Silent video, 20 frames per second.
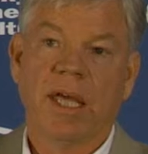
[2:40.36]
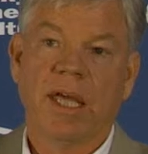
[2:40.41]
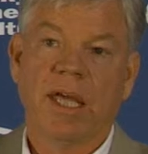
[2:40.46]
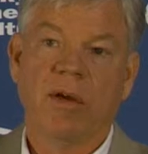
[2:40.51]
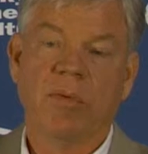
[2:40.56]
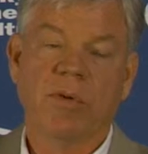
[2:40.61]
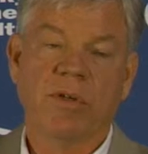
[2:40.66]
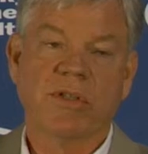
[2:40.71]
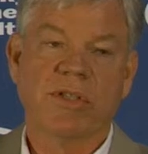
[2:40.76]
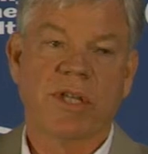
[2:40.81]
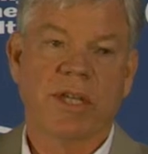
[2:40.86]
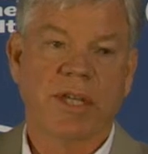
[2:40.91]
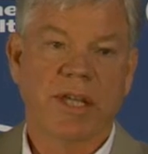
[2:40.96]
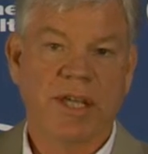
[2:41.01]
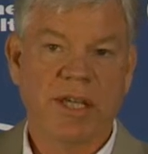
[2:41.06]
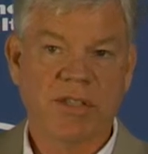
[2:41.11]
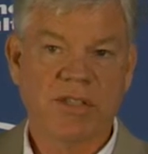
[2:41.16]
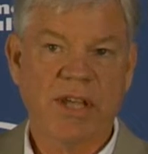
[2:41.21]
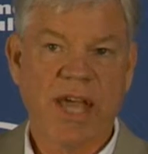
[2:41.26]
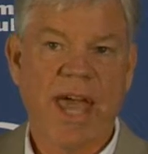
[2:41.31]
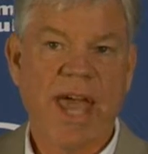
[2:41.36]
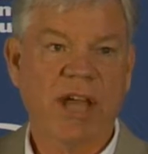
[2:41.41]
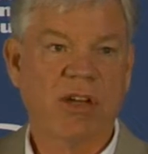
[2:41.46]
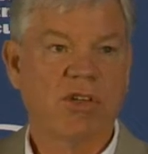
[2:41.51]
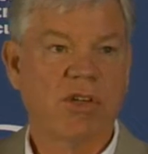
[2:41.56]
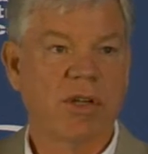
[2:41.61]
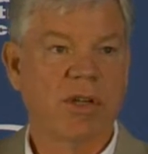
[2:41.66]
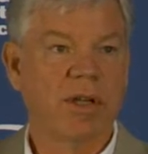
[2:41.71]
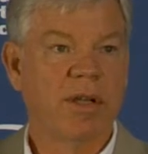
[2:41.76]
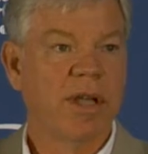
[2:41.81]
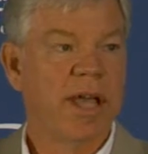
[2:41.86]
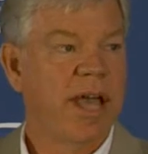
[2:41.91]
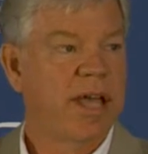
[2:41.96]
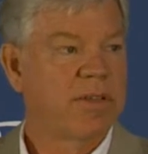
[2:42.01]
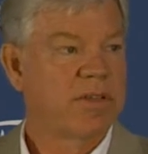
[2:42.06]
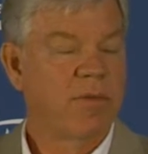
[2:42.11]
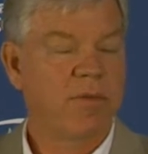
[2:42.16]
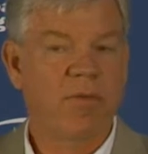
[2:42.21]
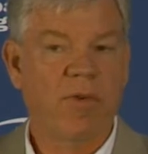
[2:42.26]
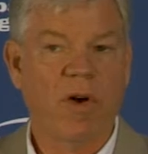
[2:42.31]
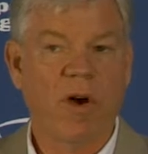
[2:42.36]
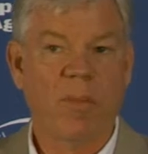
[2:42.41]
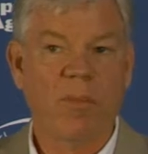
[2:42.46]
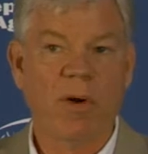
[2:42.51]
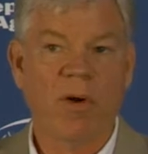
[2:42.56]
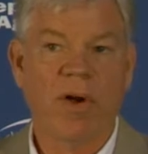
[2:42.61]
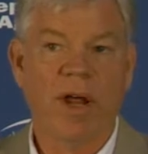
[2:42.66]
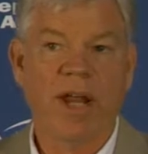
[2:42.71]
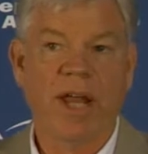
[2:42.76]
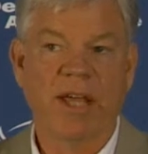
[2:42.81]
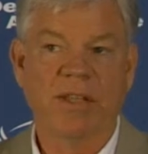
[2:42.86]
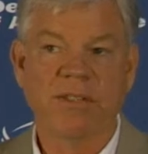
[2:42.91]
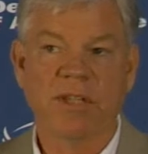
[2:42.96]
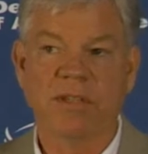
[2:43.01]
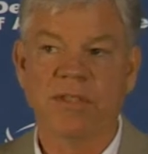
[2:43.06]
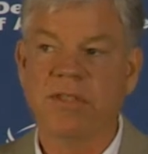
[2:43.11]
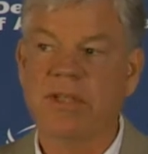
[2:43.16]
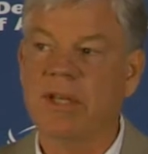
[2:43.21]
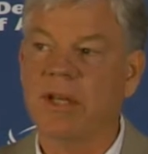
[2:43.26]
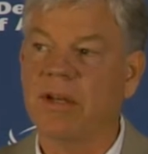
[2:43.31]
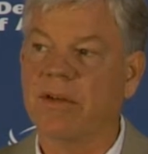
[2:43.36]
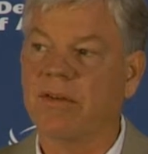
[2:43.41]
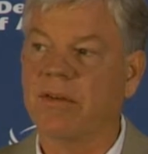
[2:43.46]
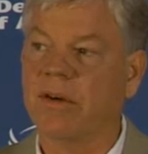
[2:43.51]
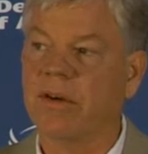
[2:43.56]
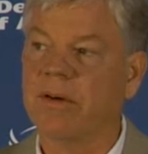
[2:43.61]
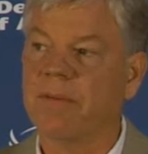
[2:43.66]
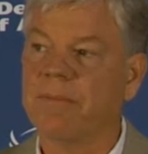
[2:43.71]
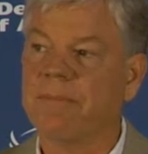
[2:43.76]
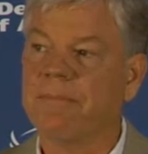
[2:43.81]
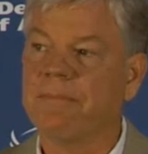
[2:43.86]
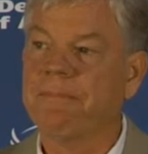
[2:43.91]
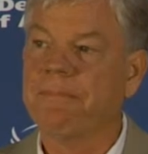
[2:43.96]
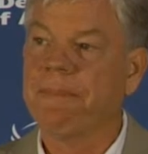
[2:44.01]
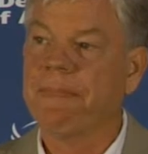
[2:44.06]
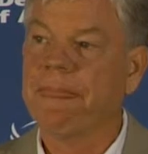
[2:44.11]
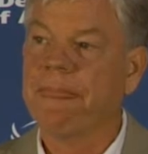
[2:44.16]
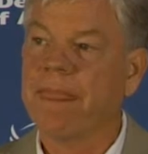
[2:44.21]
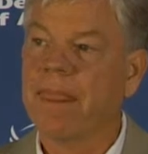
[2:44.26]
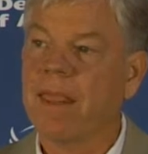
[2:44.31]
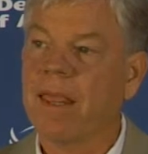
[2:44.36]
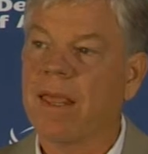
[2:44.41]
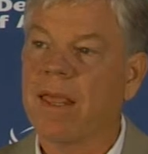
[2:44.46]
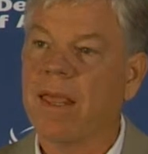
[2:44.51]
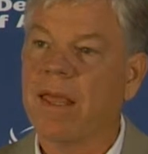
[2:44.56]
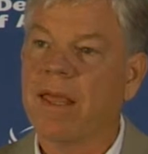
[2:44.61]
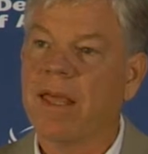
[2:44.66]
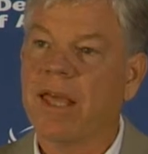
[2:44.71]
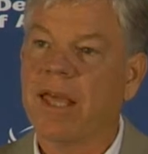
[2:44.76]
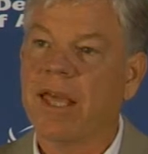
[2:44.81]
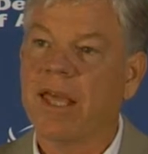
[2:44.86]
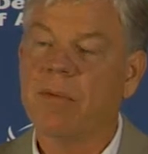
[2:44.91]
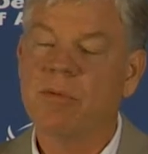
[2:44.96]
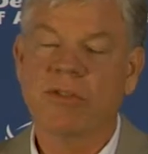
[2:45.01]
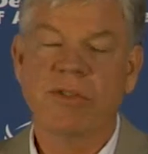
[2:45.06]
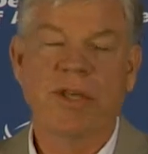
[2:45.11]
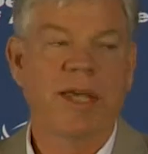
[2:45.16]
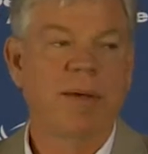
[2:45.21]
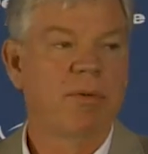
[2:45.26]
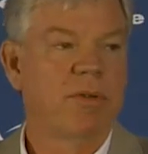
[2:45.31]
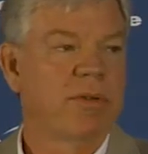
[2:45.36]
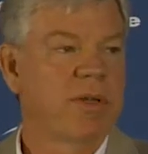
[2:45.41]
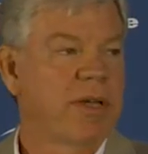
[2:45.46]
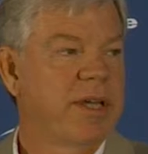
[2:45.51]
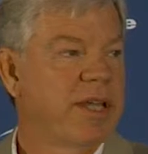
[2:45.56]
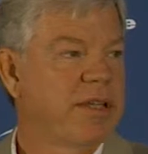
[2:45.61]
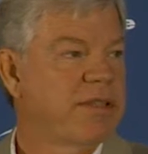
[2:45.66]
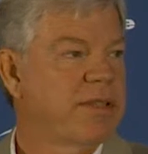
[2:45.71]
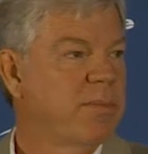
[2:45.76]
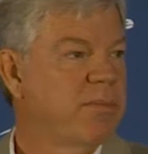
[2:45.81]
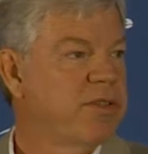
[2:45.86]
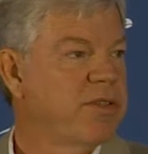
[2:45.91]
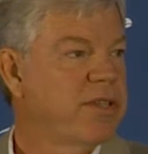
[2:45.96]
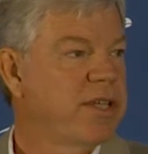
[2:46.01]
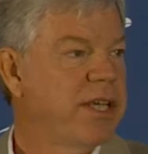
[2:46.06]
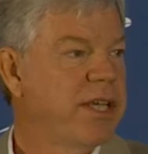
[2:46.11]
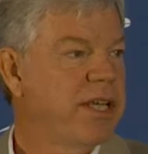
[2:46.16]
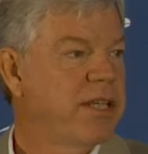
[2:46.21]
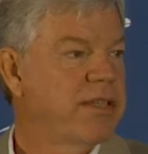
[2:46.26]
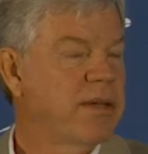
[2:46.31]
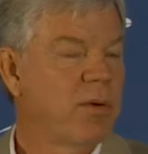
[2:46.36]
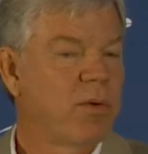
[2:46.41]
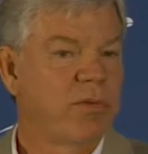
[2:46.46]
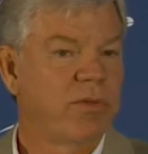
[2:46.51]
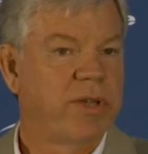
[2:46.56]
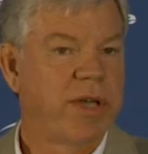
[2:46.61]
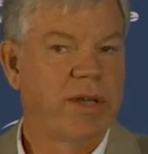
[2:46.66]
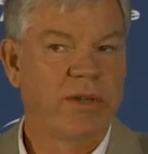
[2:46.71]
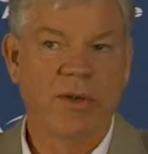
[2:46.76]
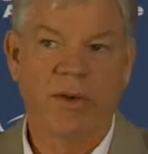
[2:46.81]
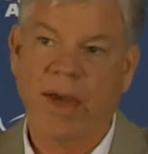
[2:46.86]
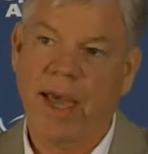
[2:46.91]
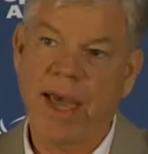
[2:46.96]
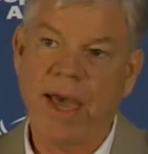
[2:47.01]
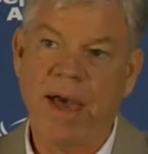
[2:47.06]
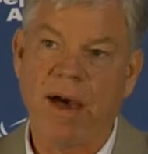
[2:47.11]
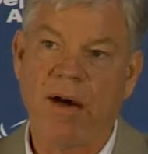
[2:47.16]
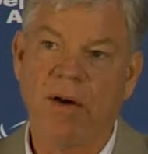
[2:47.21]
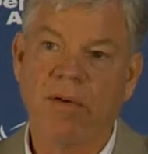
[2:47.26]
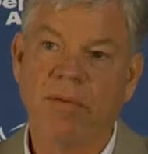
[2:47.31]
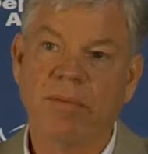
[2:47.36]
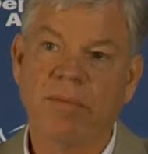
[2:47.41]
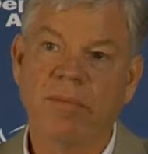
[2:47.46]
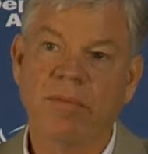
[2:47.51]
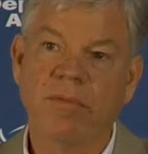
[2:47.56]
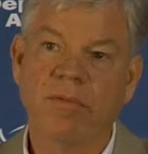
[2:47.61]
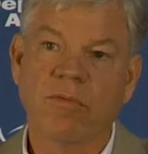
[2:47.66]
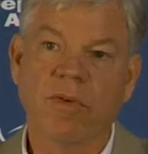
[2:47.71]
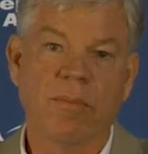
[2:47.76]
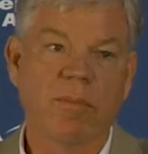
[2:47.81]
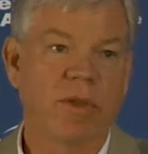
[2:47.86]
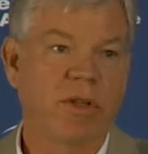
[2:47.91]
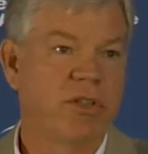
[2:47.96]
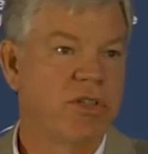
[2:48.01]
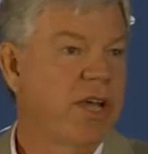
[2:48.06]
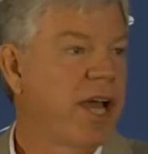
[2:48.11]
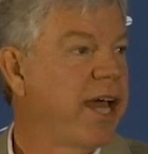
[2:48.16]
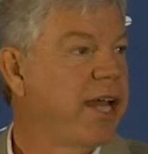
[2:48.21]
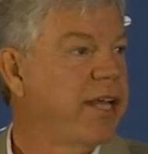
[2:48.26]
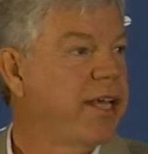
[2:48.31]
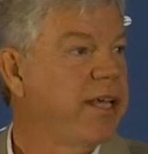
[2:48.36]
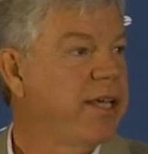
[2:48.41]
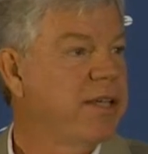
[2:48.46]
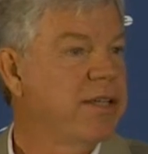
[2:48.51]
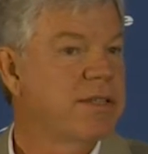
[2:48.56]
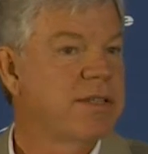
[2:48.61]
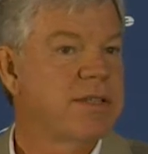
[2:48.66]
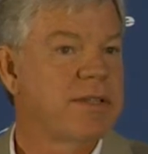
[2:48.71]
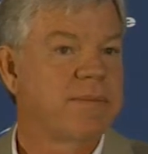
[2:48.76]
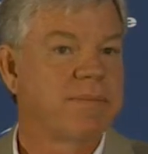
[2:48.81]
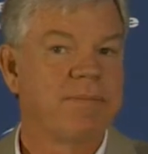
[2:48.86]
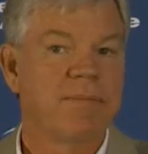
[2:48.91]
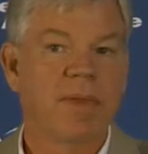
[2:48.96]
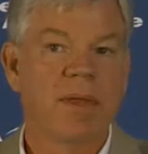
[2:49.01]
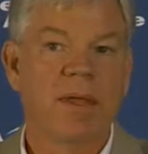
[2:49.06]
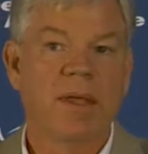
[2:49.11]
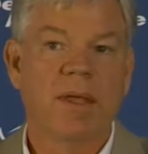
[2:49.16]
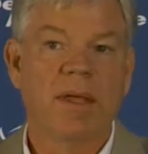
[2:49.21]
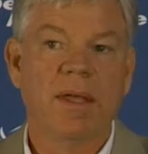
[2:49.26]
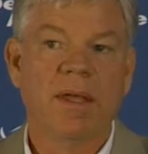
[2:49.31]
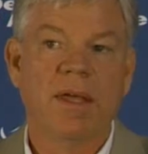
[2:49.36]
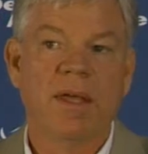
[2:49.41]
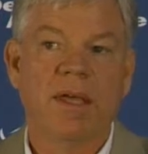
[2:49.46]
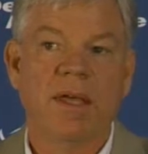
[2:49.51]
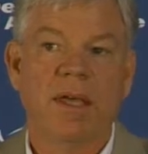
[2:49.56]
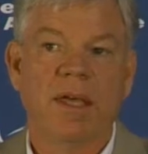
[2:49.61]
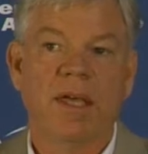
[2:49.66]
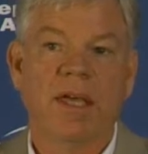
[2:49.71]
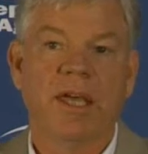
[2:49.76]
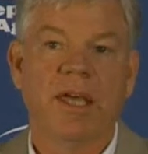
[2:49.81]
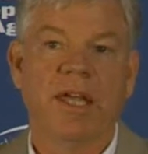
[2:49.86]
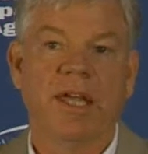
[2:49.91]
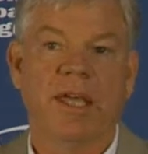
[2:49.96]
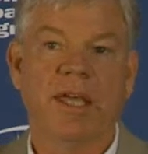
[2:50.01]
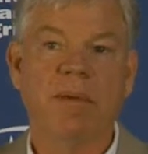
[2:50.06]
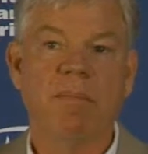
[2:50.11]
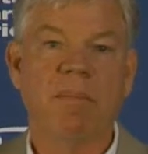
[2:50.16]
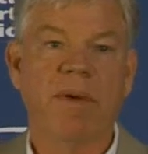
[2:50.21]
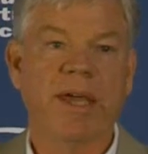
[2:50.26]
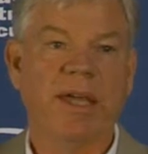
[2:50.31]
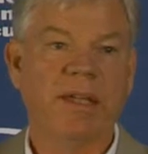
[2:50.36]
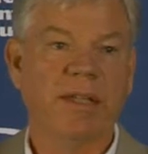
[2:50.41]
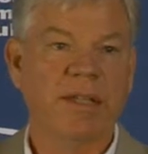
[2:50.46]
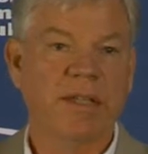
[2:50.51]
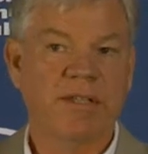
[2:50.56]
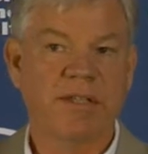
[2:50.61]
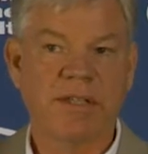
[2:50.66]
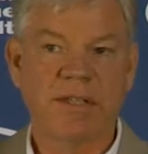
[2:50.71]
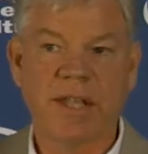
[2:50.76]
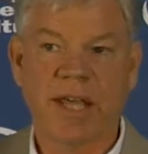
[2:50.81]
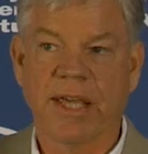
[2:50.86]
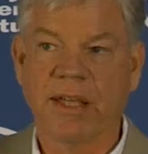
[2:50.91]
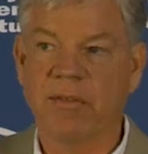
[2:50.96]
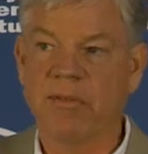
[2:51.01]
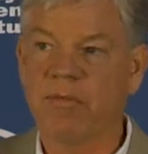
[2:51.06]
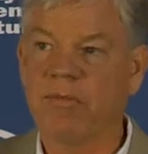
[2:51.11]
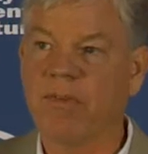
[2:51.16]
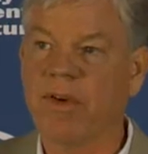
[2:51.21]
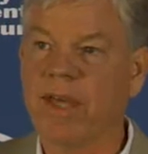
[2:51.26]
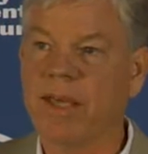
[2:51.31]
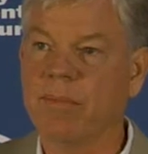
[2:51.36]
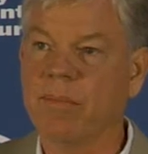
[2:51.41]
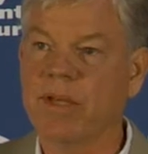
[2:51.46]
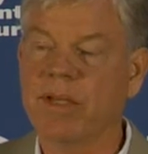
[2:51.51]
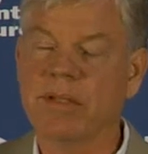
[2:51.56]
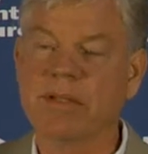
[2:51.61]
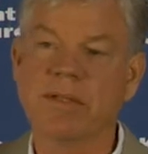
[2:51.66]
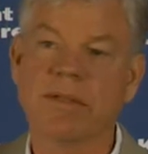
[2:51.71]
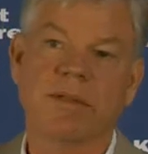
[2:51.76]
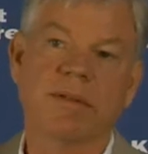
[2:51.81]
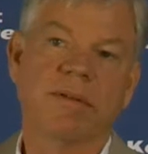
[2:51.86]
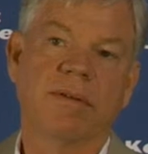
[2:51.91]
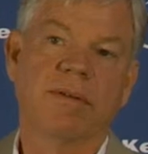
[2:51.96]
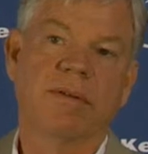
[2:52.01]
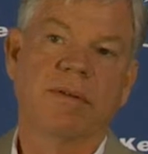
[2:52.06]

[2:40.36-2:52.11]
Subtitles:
It was his action as a farmer and as a senator. He was able to get some seeds, I won't tell you how, from the Chinese, and he made this state famous